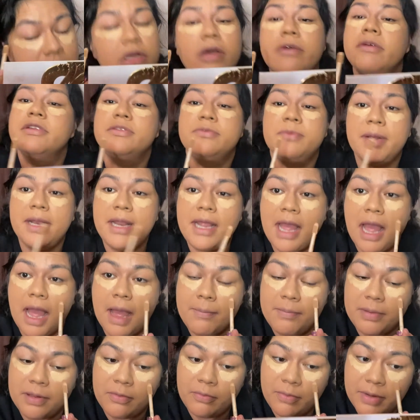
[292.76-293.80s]
I was really
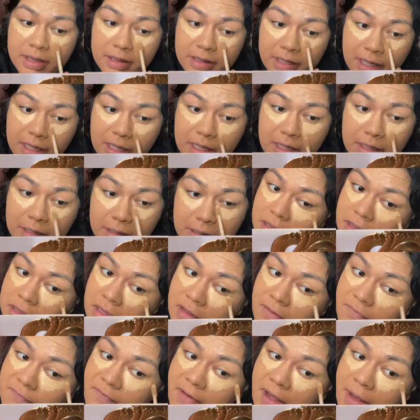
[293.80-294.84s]
happy when they
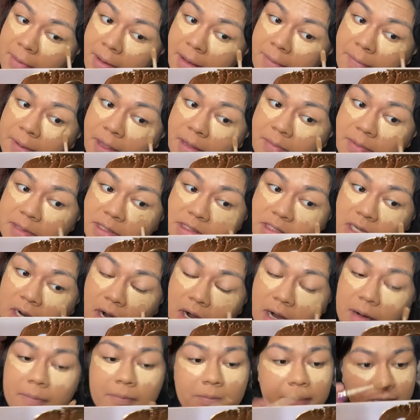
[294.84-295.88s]
found my baby's
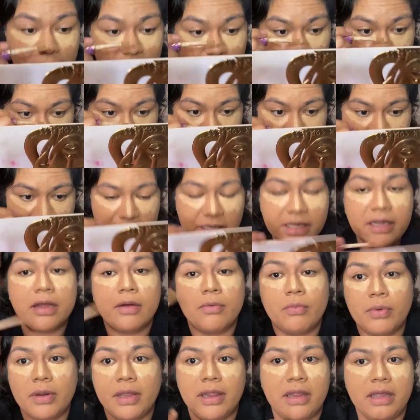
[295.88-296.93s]
heartbeat. It was like a
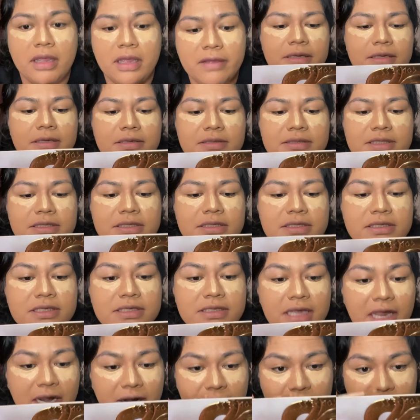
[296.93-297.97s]
relief. It's such a
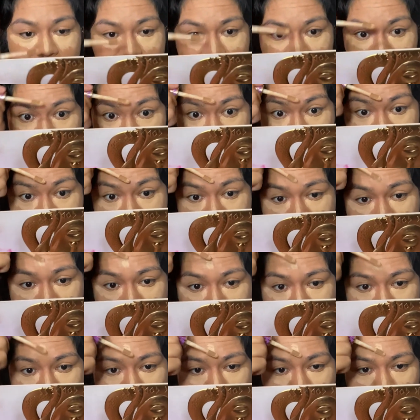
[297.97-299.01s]
scary
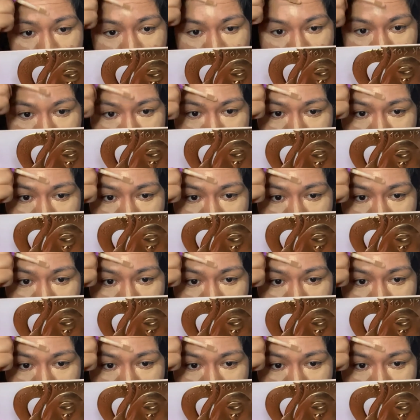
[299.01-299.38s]
moment for